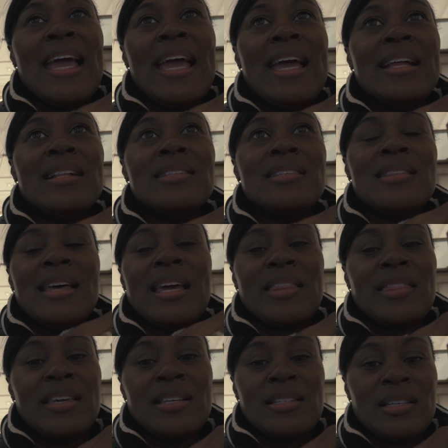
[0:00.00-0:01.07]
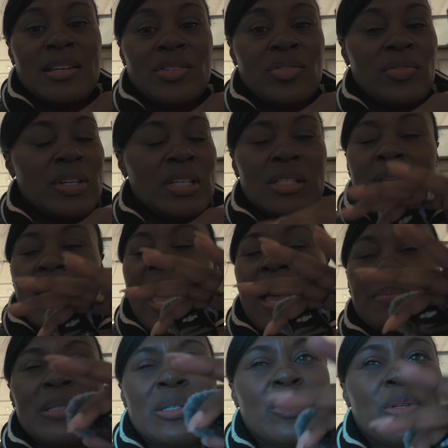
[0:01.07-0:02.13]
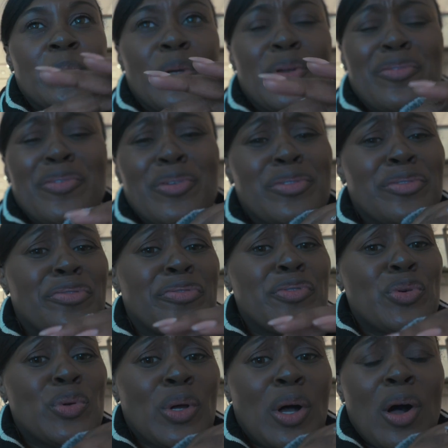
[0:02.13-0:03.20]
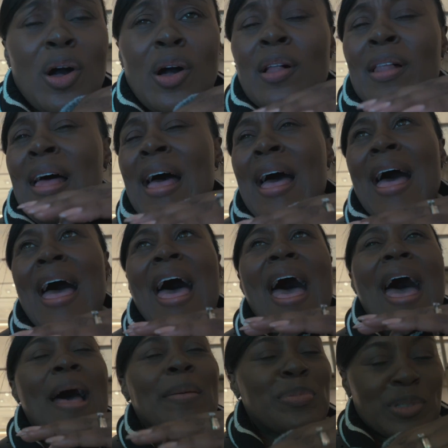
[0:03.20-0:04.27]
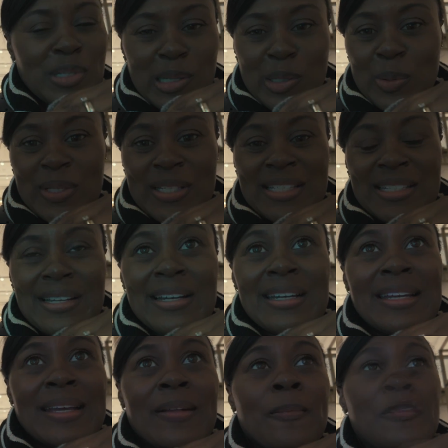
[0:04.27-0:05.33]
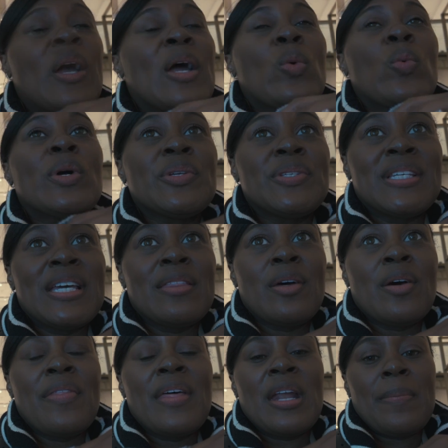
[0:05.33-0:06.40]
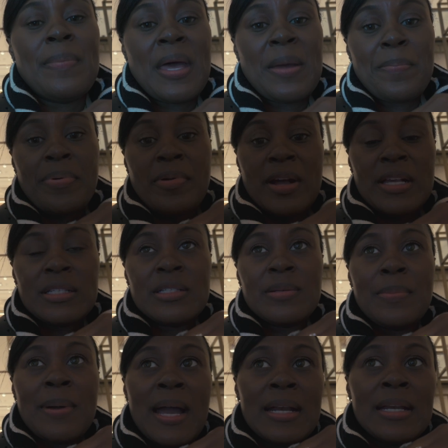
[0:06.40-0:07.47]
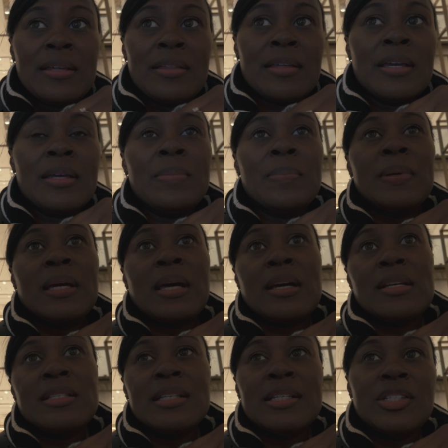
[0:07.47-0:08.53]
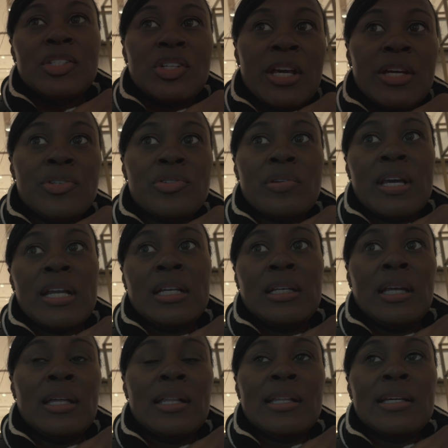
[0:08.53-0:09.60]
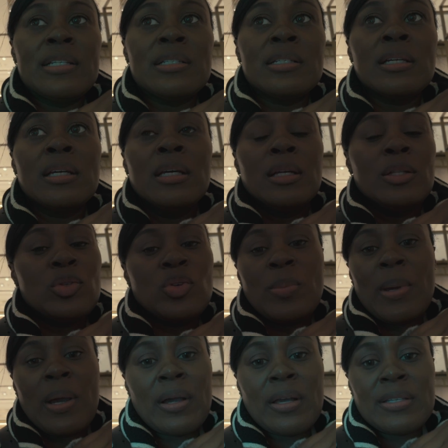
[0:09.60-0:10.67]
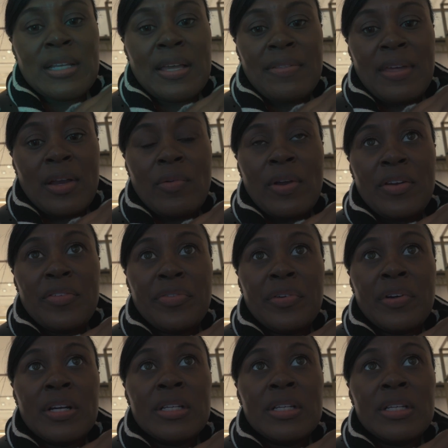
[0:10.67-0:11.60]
and like the accessories, absolutely beautiful. The food hall, absolutely stunning. I will say though that I'm not pressed to buy anything because the exchange rate in England to America is not that great for